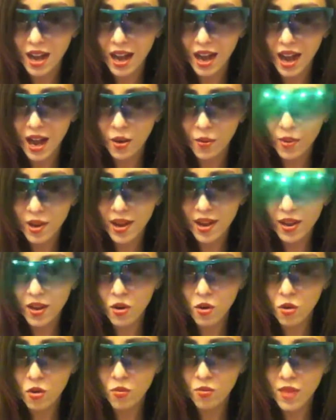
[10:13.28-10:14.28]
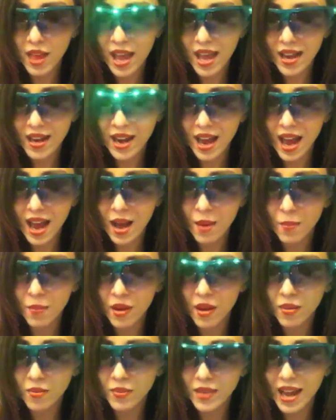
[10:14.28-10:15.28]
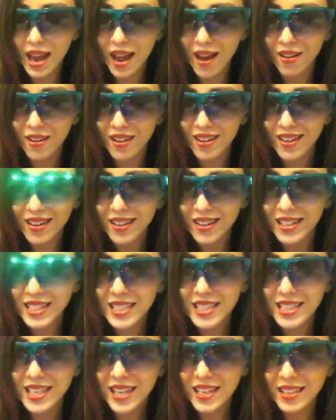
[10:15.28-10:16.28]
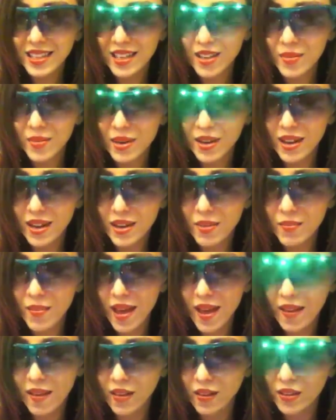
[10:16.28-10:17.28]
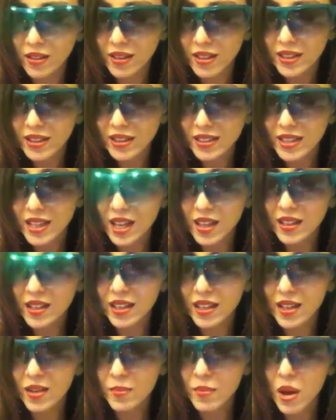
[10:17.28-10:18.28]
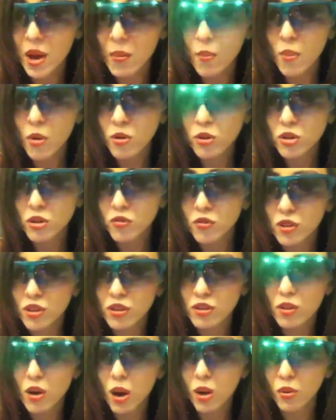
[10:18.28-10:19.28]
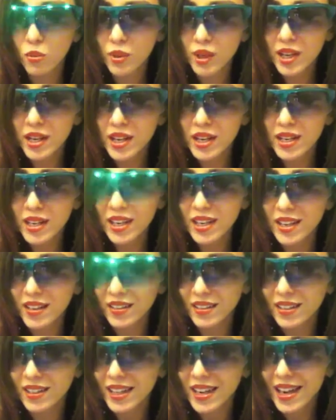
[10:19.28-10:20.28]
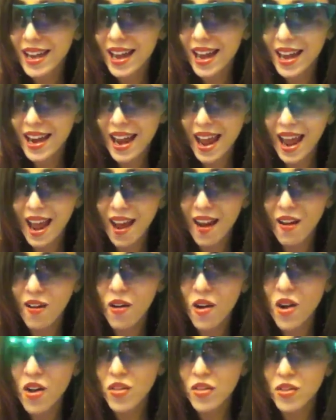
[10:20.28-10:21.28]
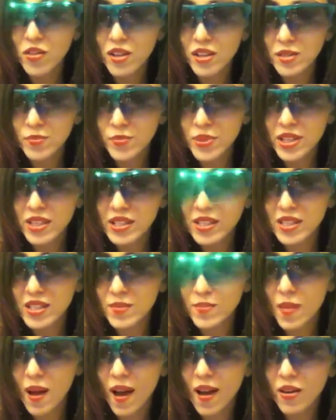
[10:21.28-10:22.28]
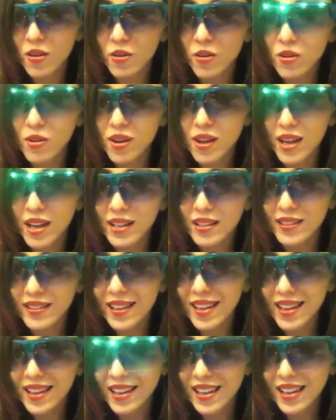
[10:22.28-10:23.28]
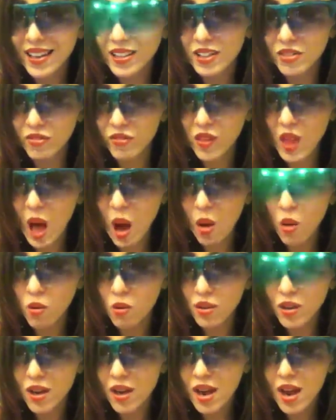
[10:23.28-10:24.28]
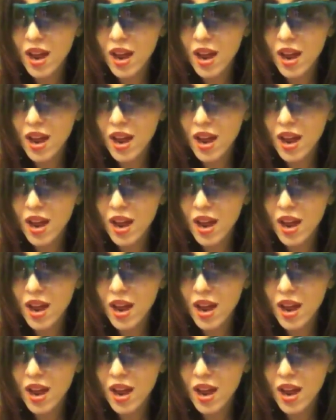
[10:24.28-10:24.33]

I went home that night bummed out and sent him an email telling him most of what you are reading here and how his business model and thinking is flawed.